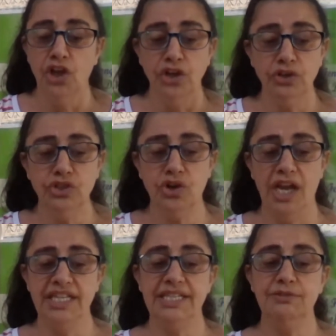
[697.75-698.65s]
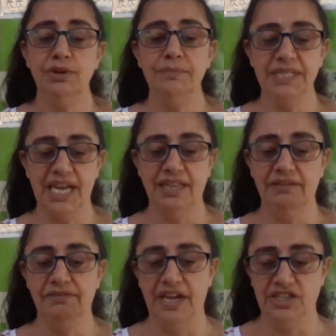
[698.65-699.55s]
you're trying to rip down the
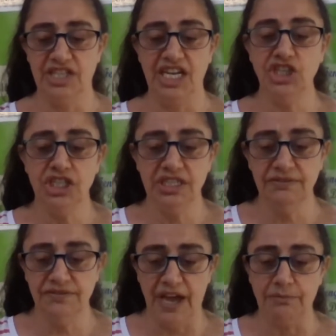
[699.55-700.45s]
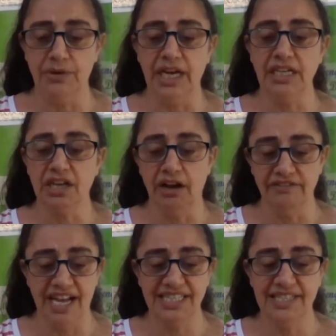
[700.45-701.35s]
foundations and fabric
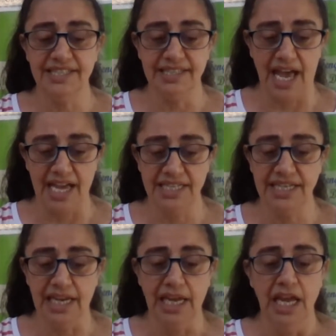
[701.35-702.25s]
of our society